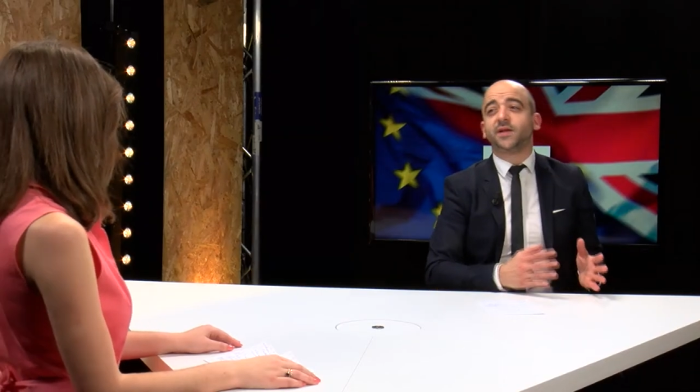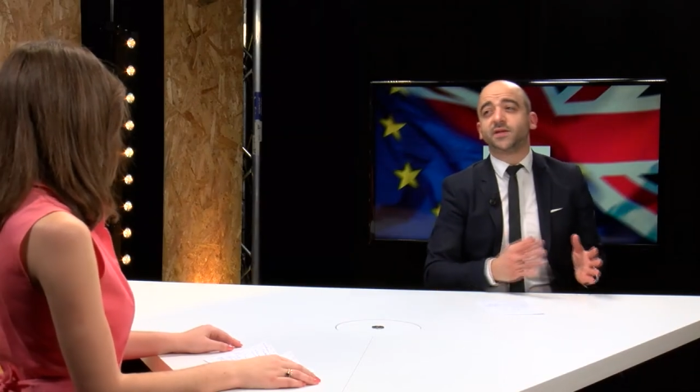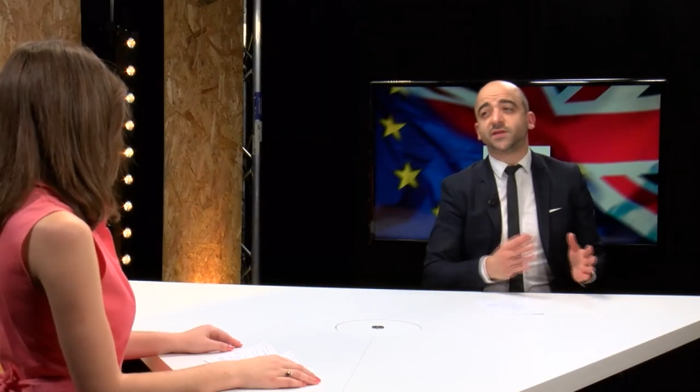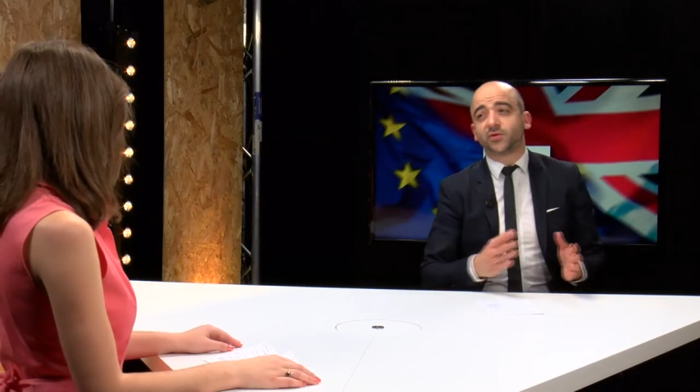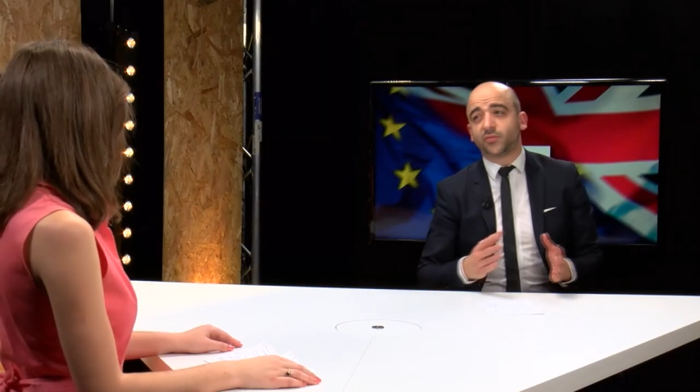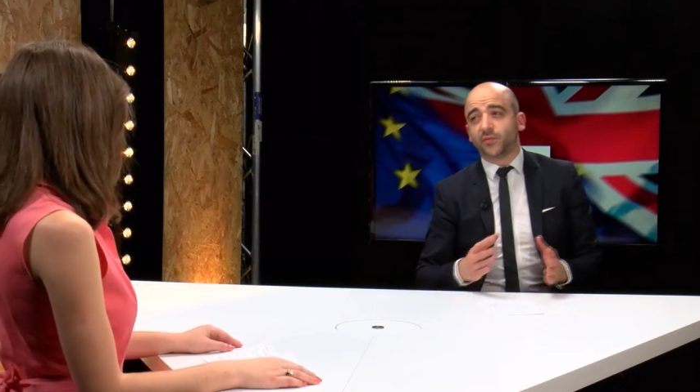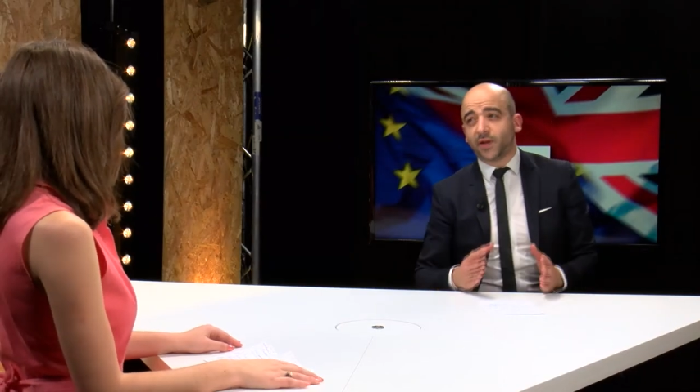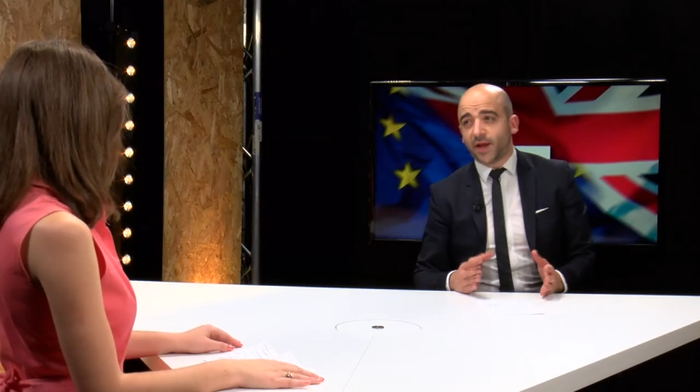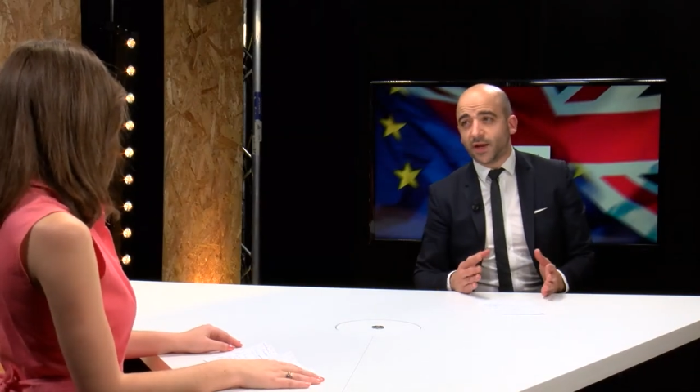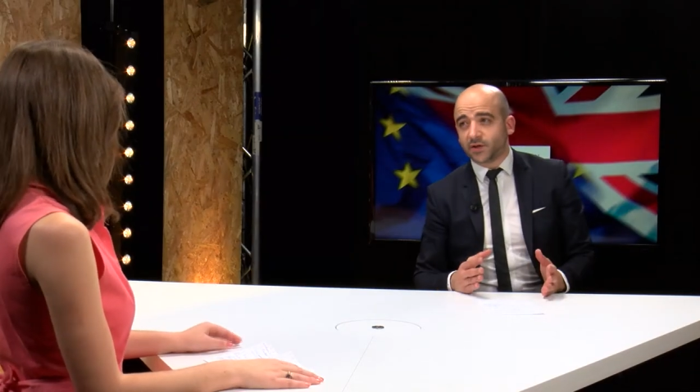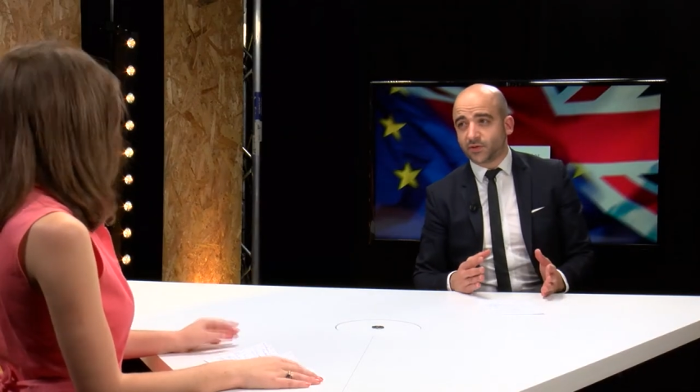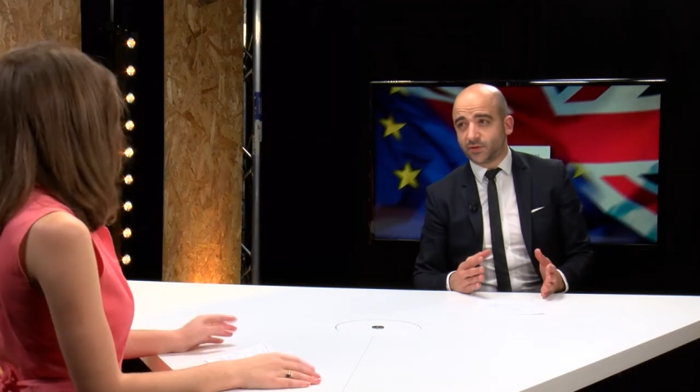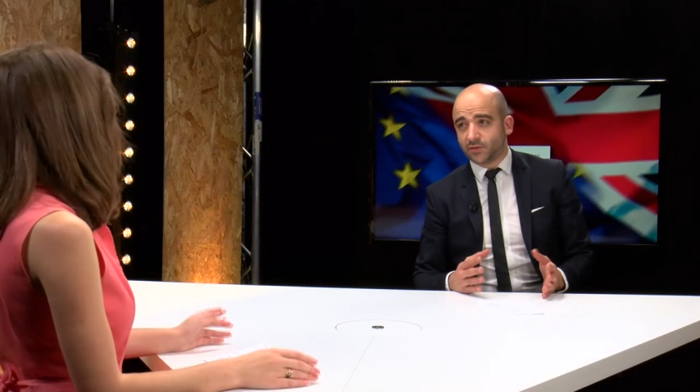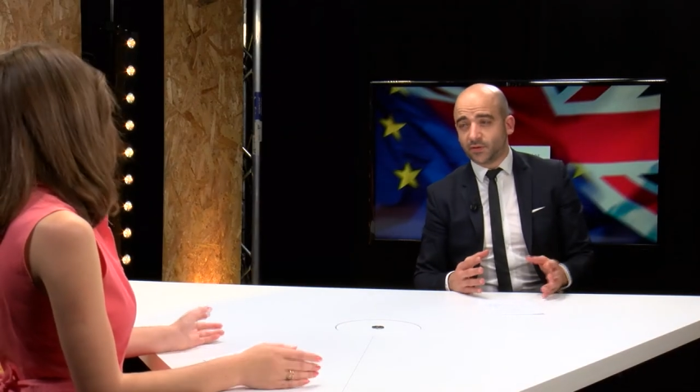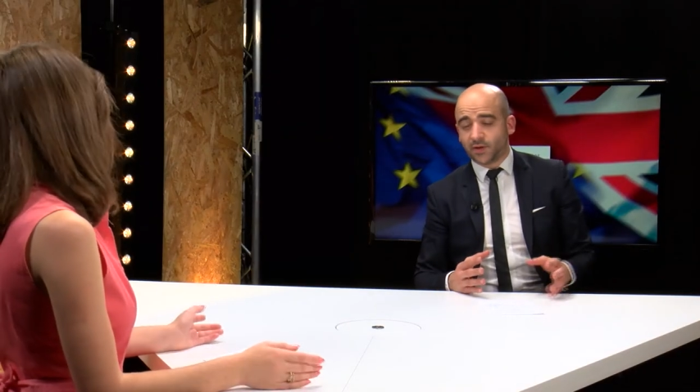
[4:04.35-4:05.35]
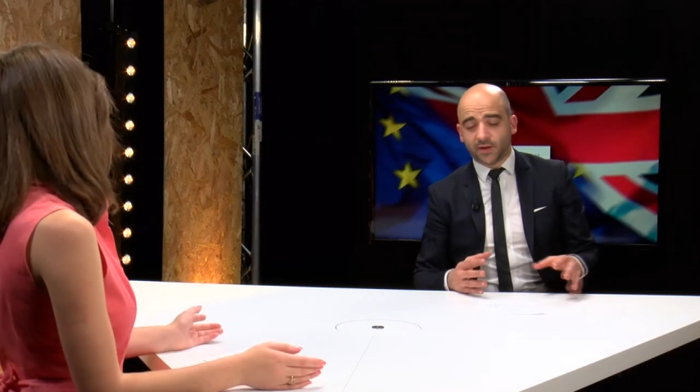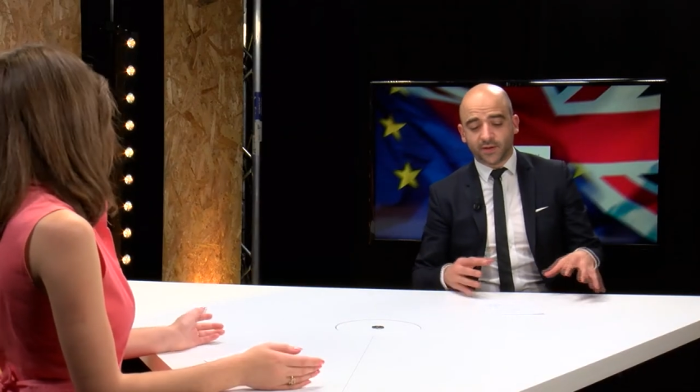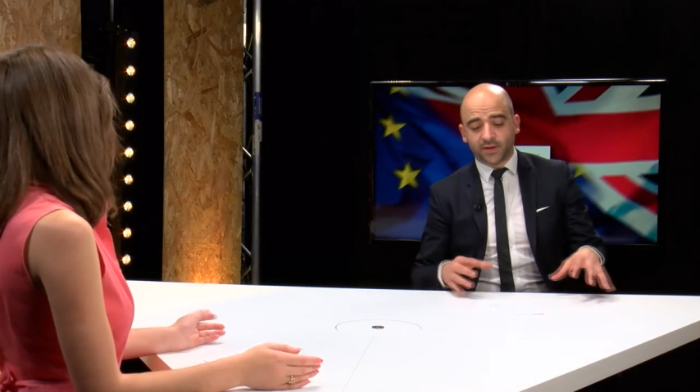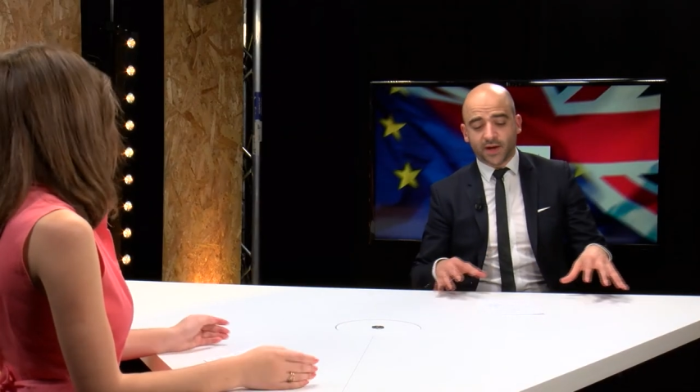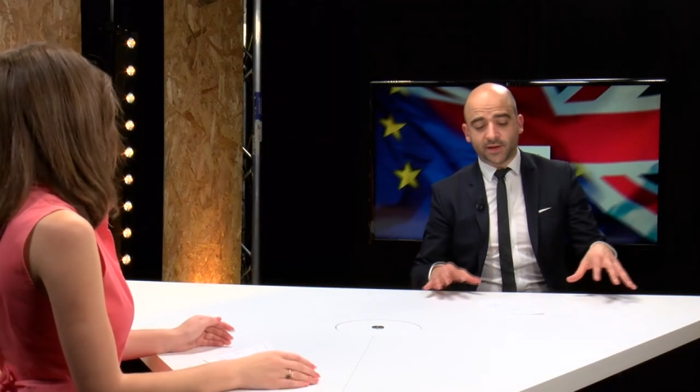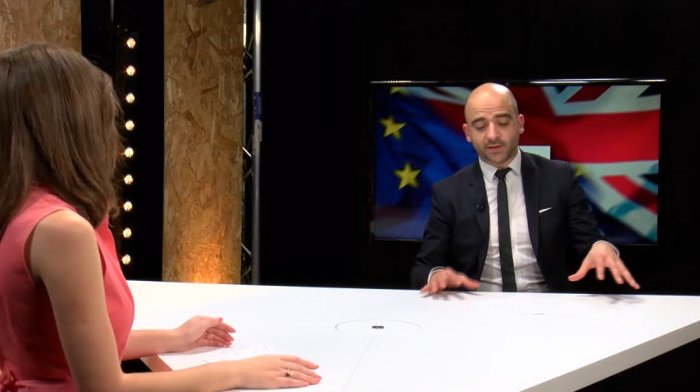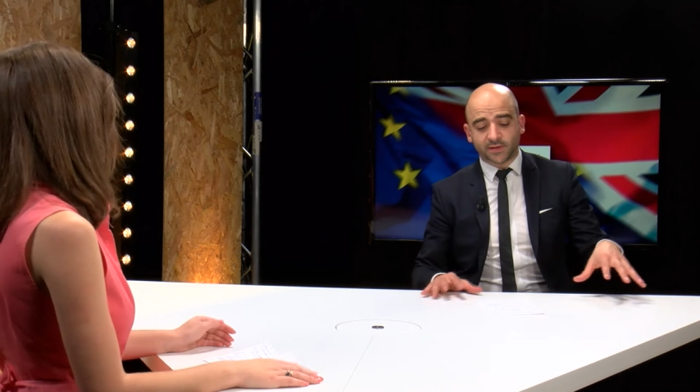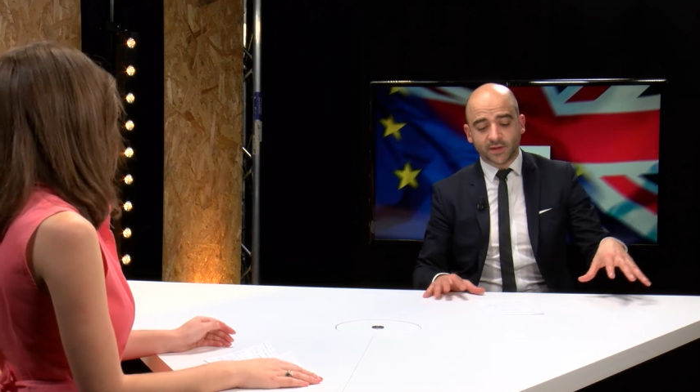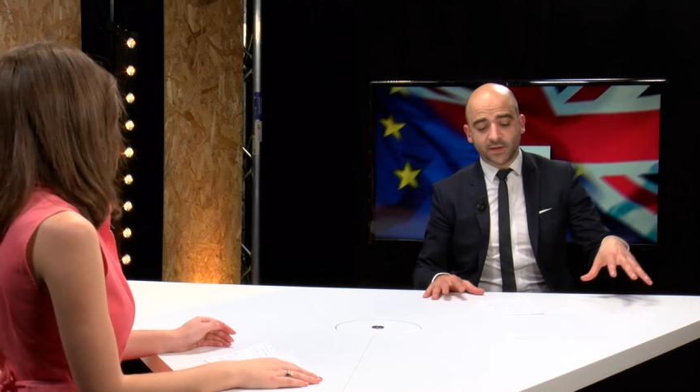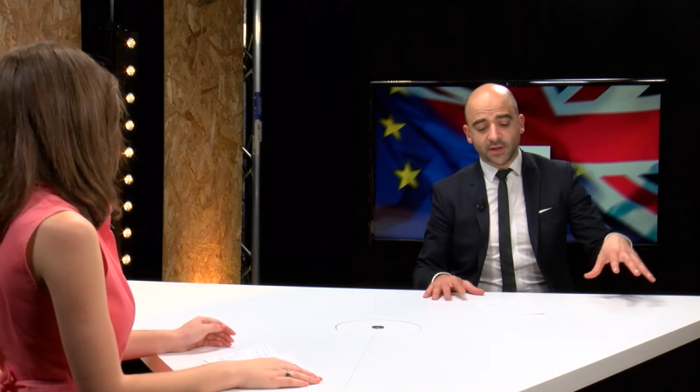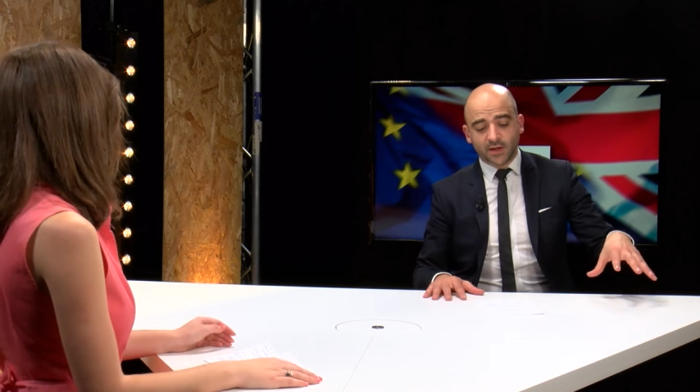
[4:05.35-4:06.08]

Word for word: discrimination and that